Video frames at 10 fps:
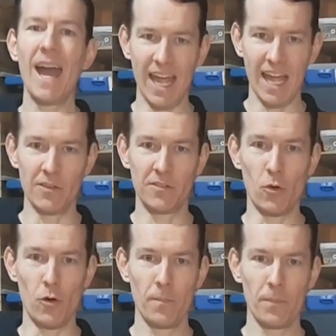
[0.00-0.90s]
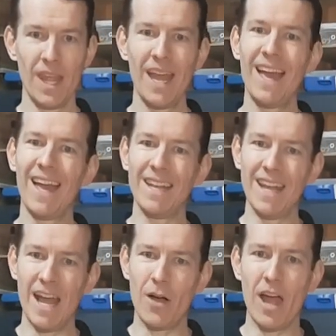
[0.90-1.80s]
a handsaw.
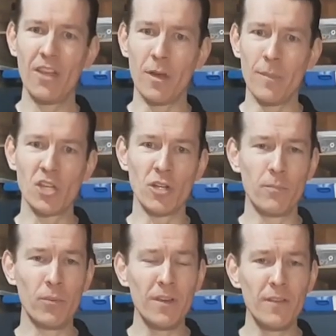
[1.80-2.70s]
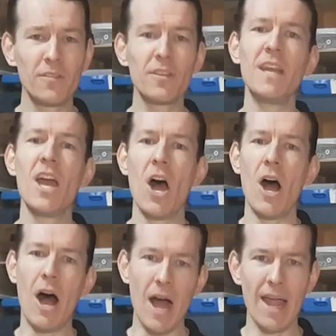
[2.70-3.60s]
Now, as I mentioned previously,
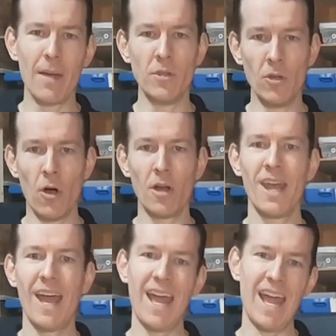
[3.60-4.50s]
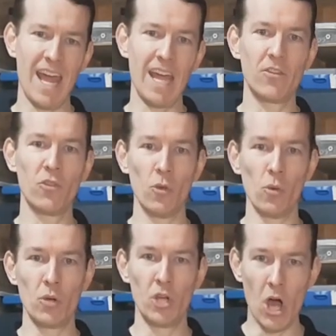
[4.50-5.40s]
I am not a hand
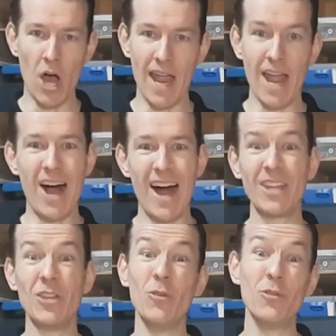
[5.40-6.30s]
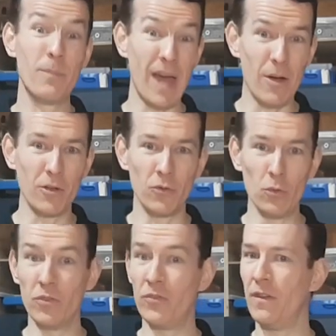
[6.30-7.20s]
tool guy. I use power
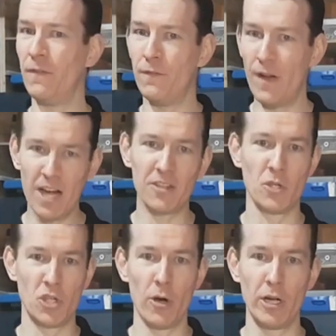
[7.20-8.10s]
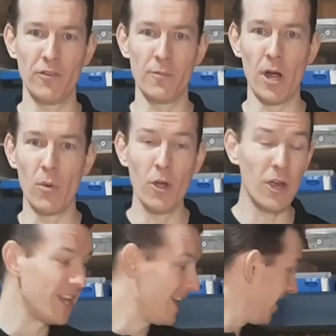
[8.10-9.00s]
tools for the vast majority of my work.